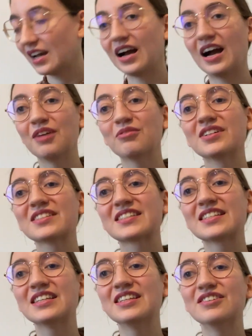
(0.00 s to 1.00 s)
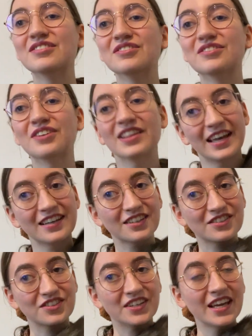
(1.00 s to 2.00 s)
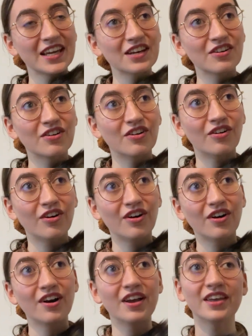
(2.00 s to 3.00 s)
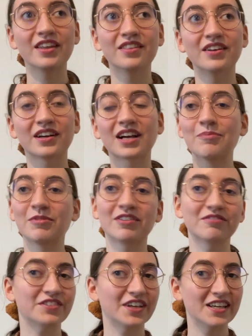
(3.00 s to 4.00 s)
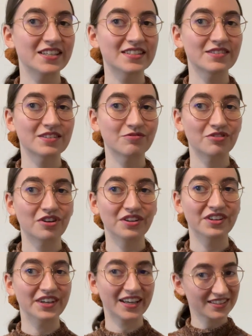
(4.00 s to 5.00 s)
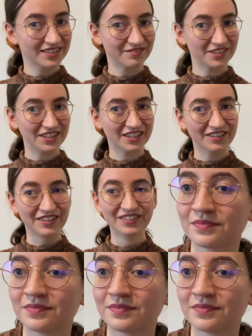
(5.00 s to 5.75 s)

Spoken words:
I will see you later today or in a couple of days for the next video.